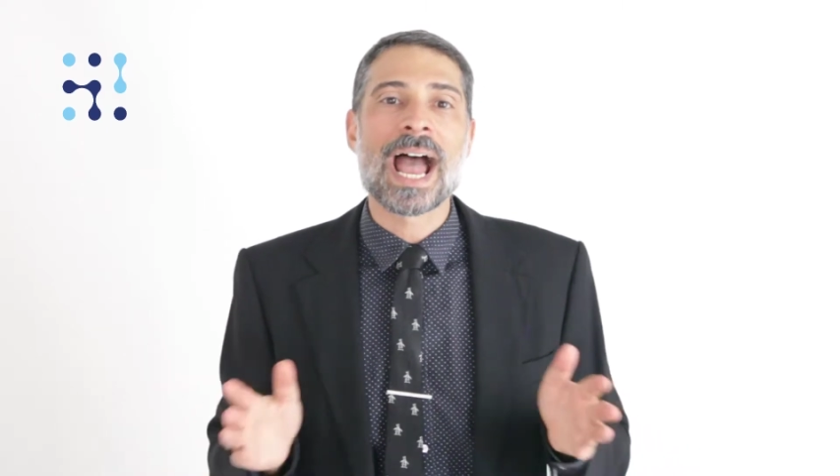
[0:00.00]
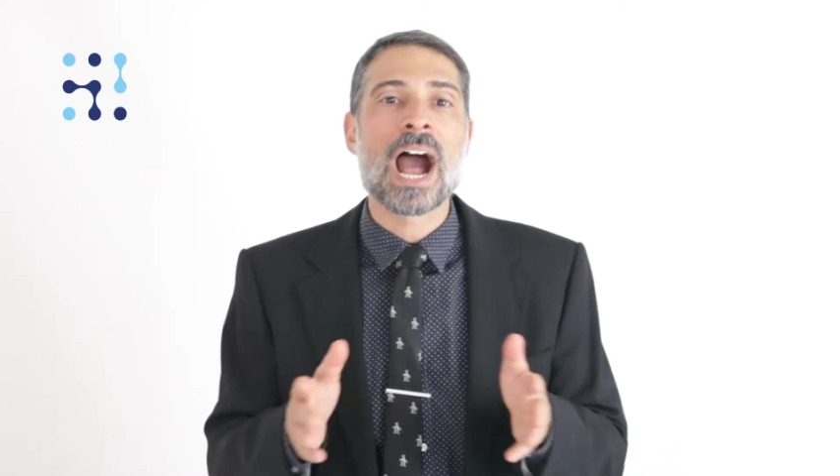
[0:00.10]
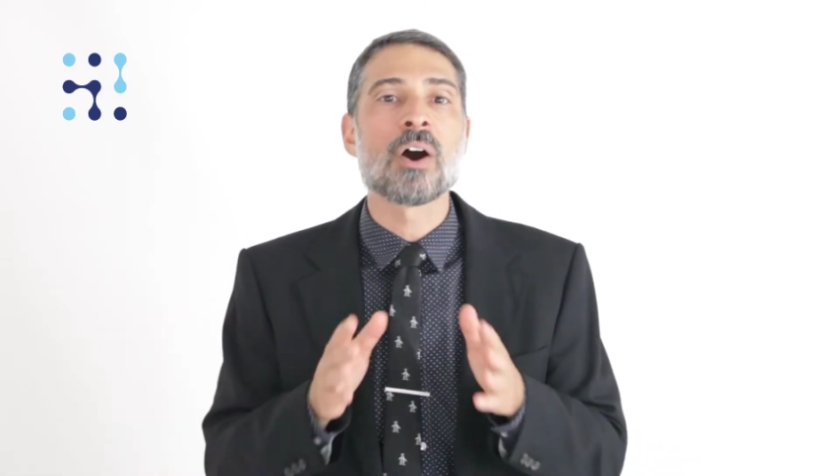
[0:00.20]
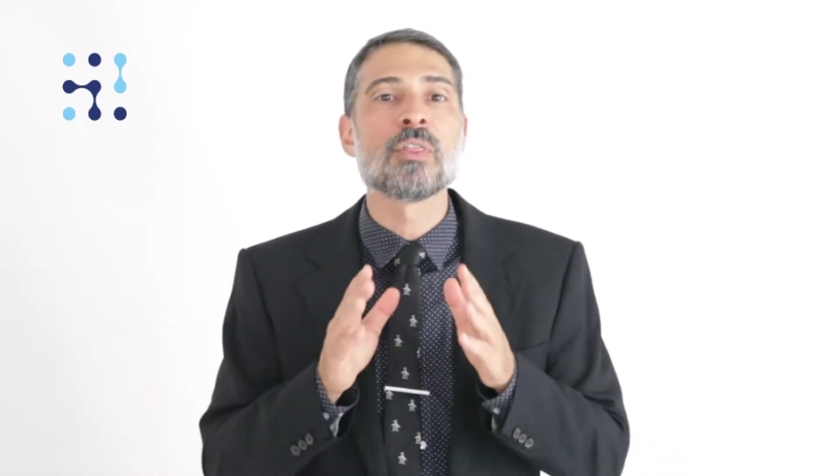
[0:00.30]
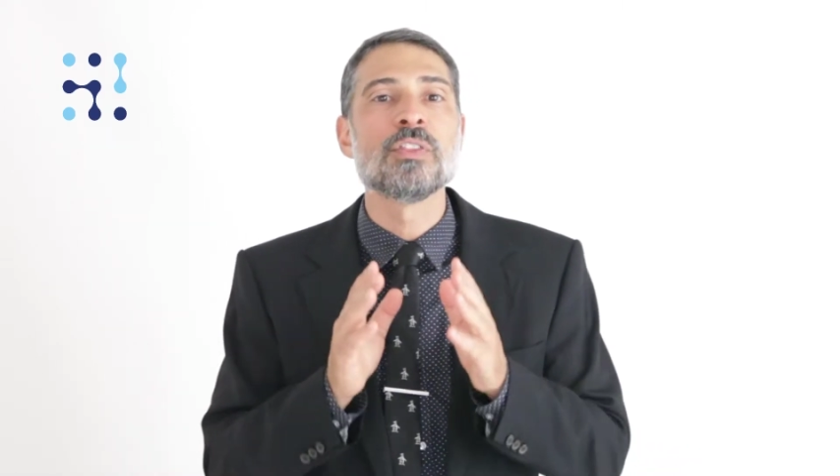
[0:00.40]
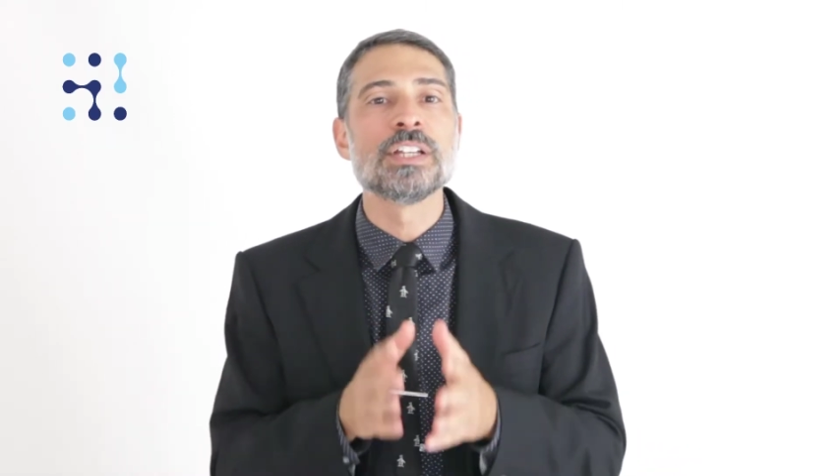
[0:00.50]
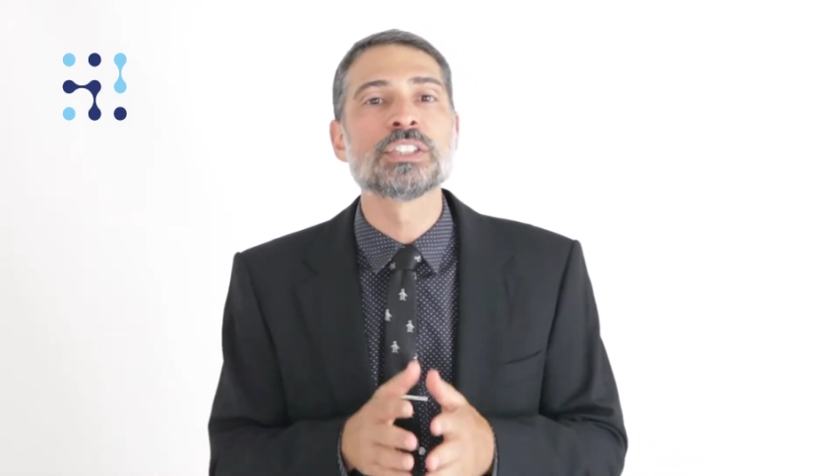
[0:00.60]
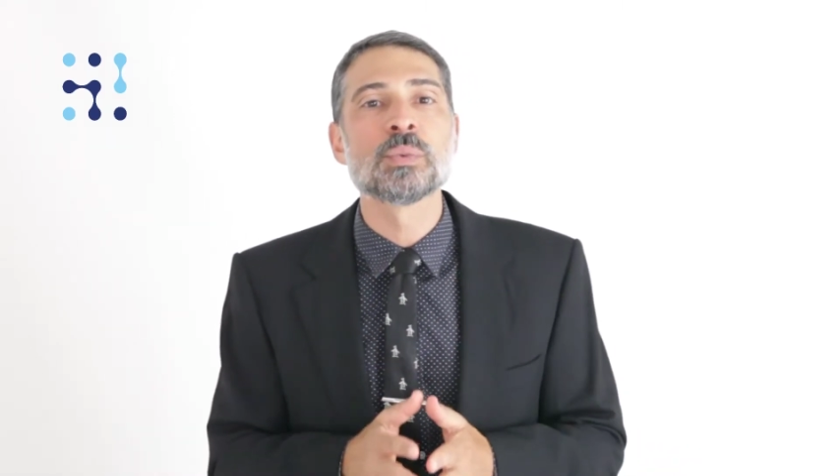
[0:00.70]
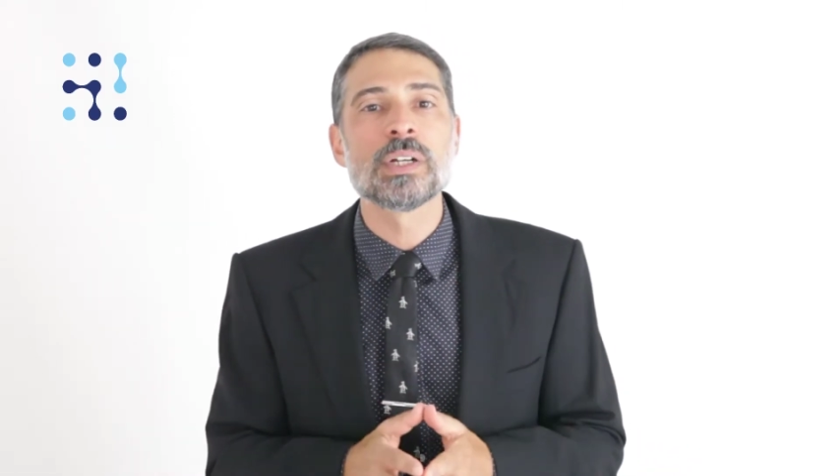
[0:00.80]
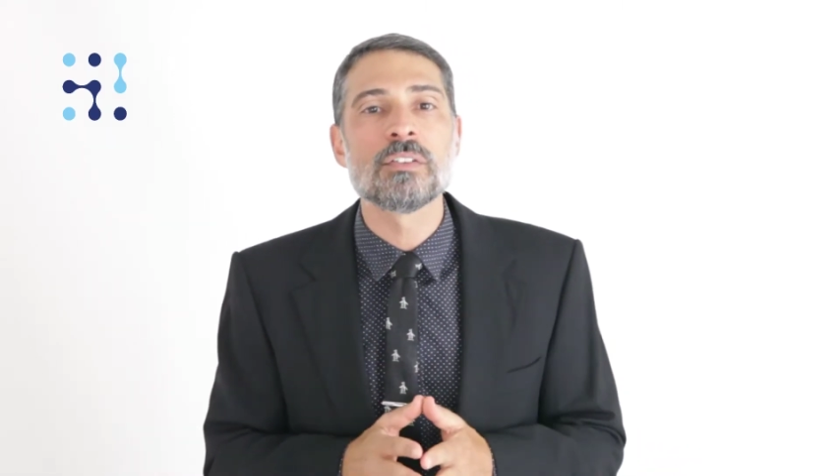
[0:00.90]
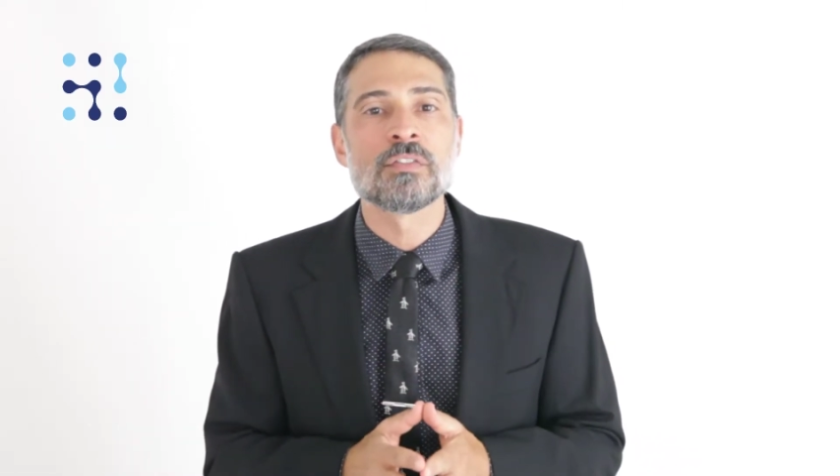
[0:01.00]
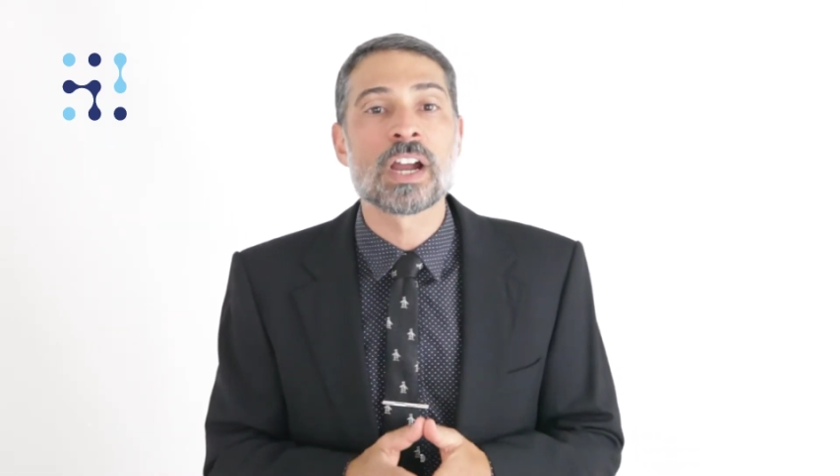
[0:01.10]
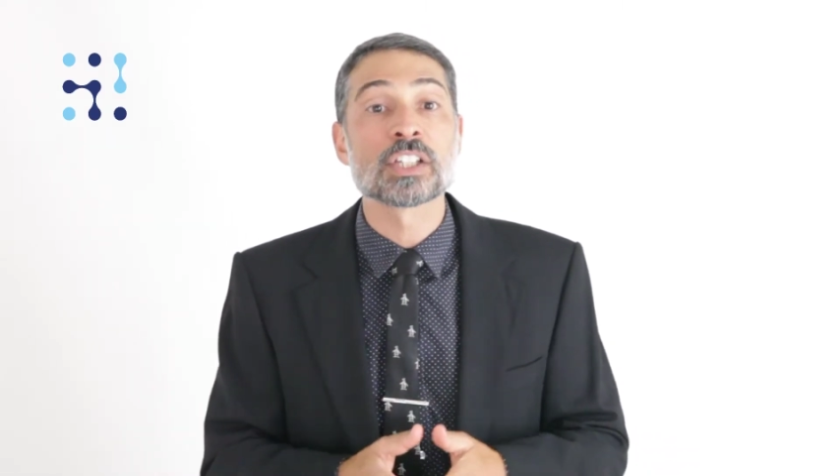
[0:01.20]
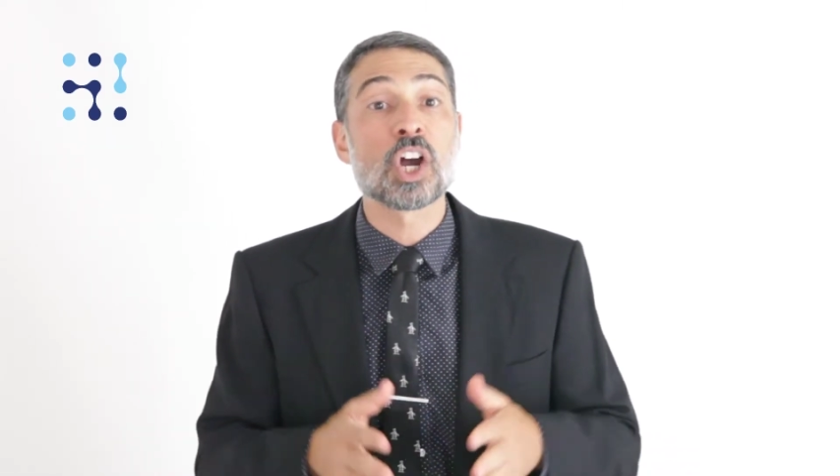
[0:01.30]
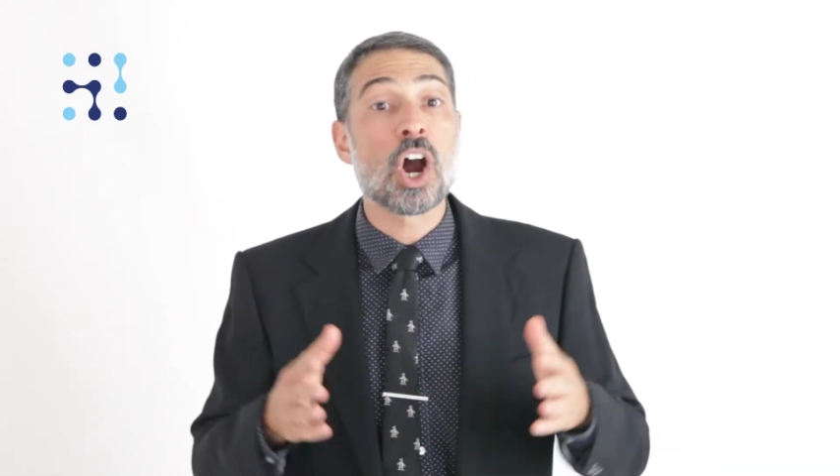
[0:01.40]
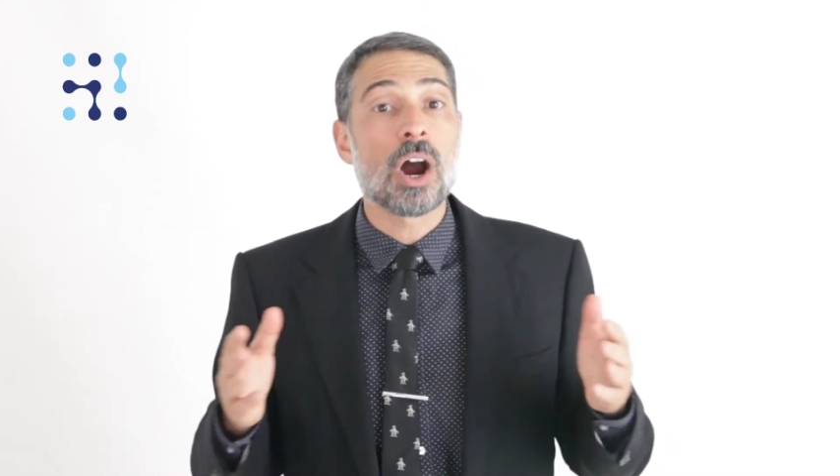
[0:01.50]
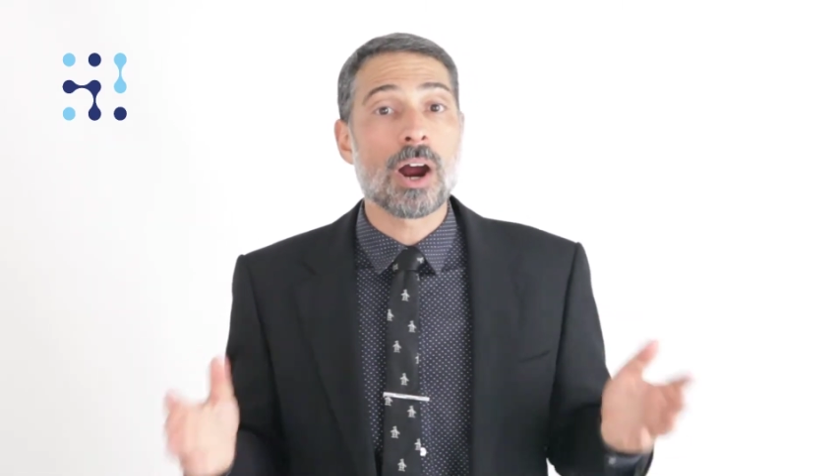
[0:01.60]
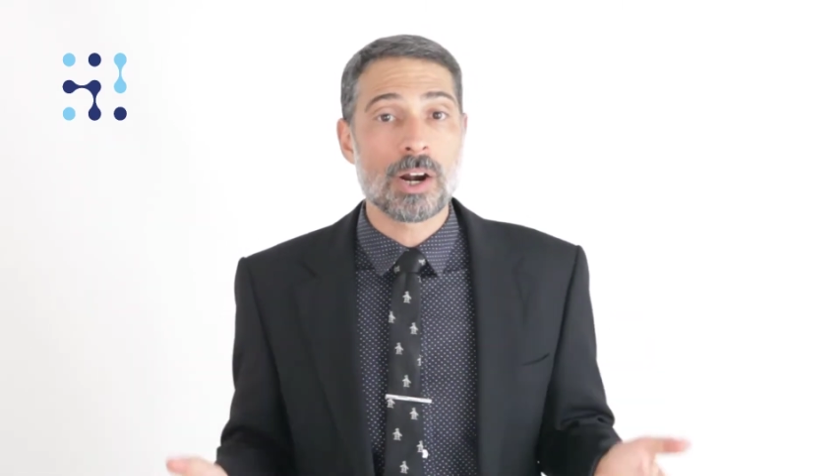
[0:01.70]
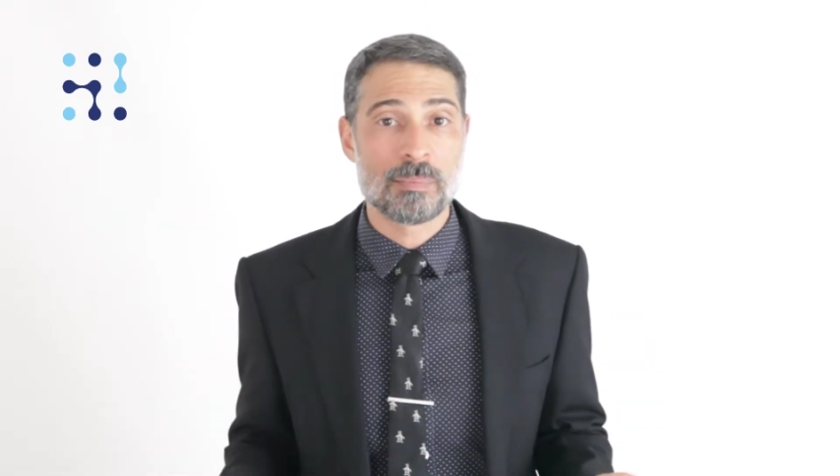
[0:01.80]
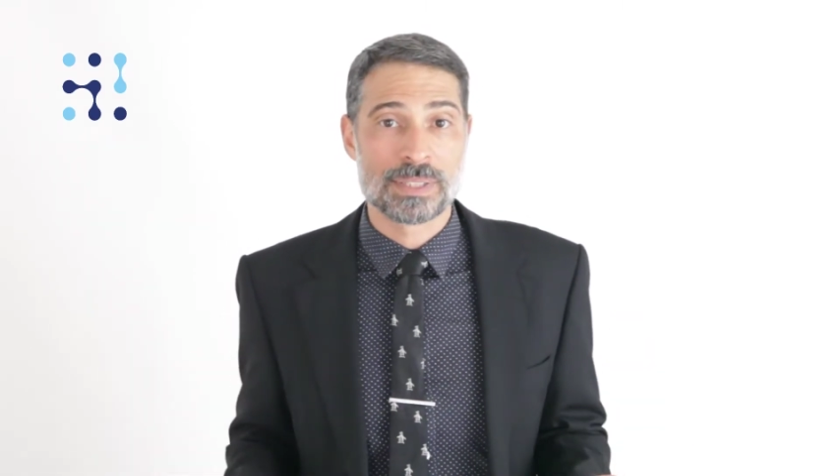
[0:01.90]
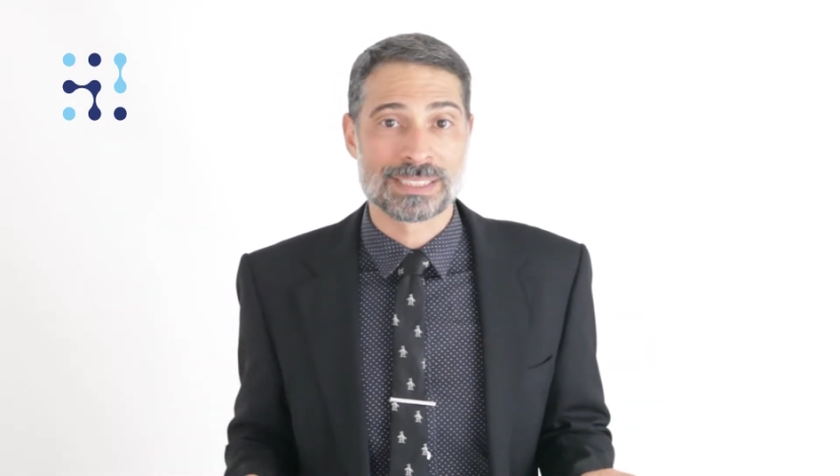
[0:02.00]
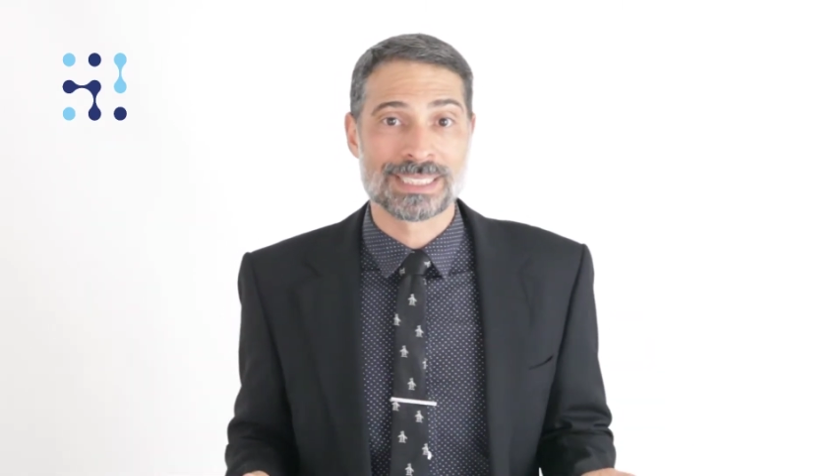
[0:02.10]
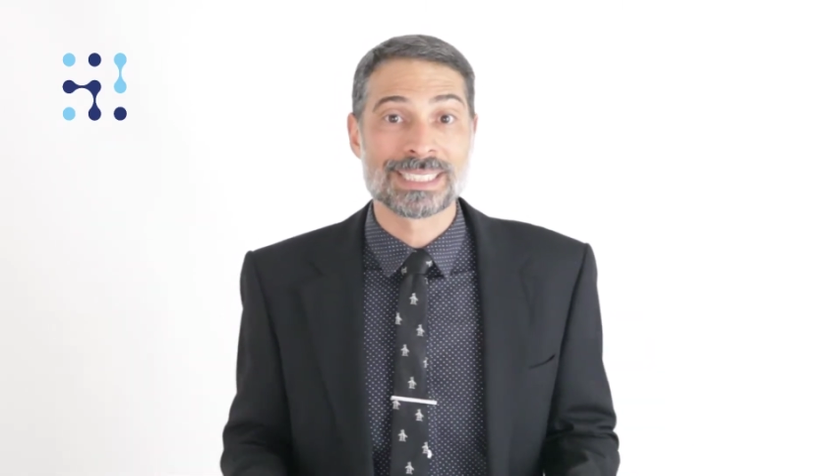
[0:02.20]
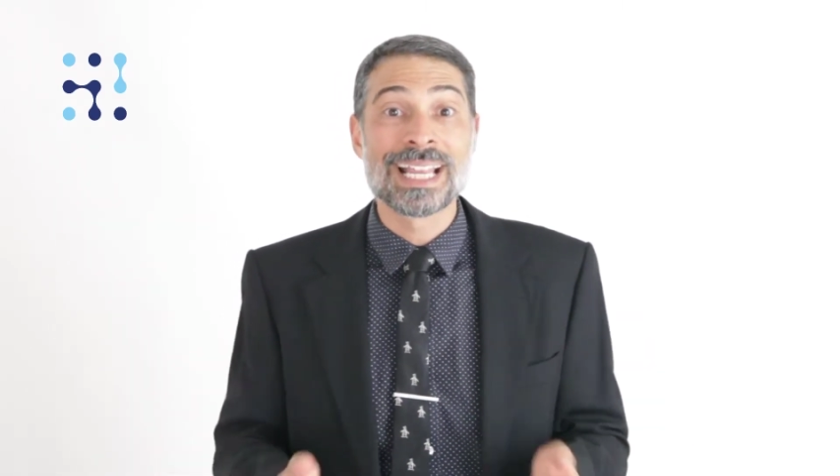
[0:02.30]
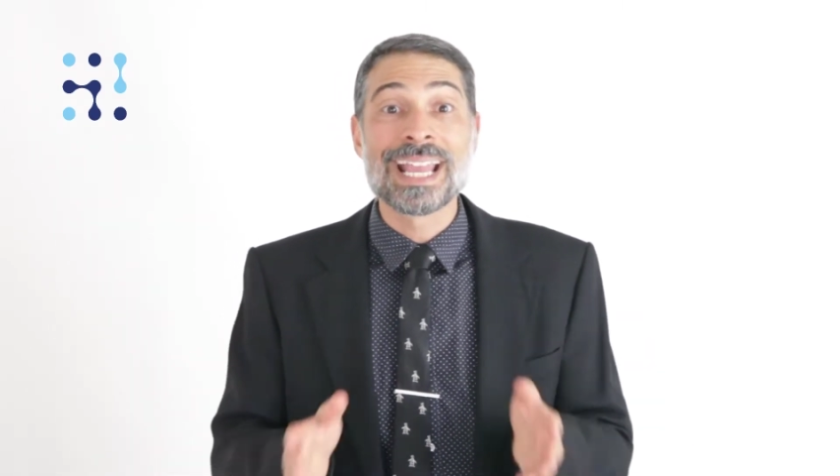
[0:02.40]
how this would affect our business